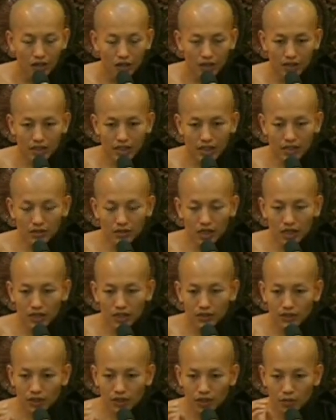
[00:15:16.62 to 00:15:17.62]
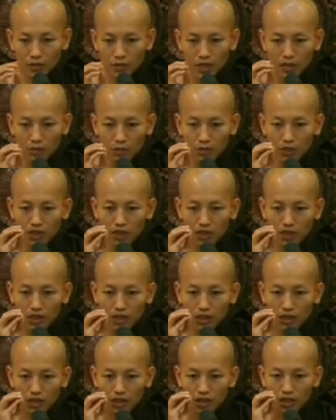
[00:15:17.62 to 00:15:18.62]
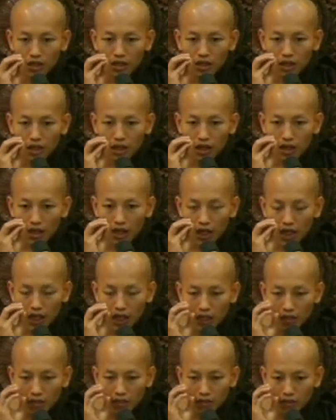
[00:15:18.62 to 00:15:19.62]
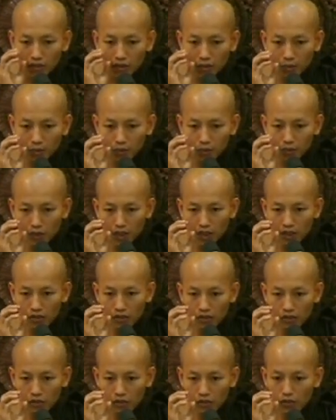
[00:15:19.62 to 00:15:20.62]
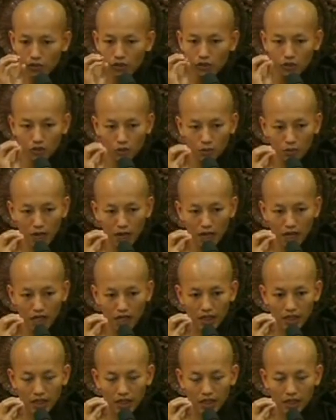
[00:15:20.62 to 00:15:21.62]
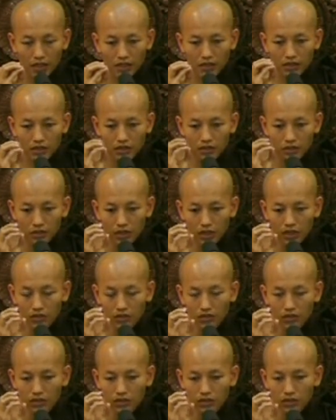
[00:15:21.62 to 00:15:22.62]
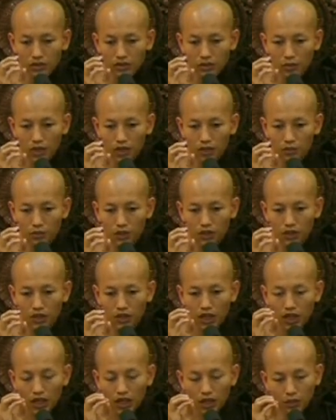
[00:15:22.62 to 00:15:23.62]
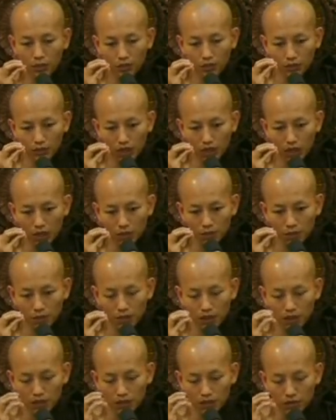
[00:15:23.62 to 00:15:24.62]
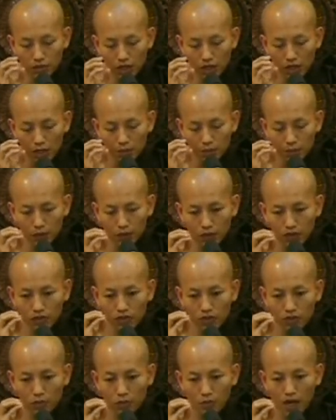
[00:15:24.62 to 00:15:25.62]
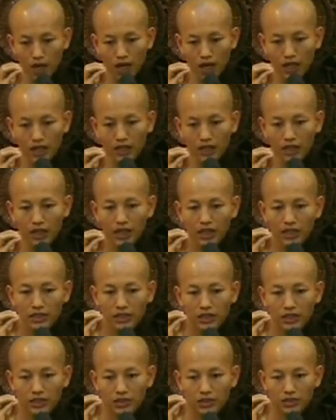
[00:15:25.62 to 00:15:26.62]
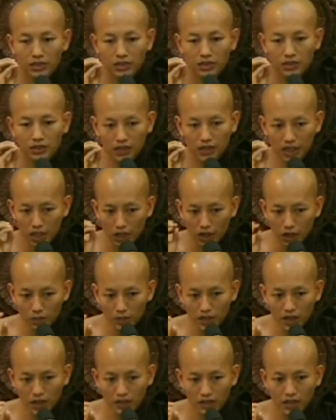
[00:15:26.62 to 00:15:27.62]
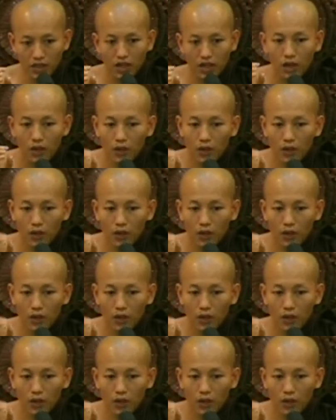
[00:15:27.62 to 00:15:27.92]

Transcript: Okay, that's why strong mind means if you can control your mind, and you can control your mind means if you can put your mind on the object.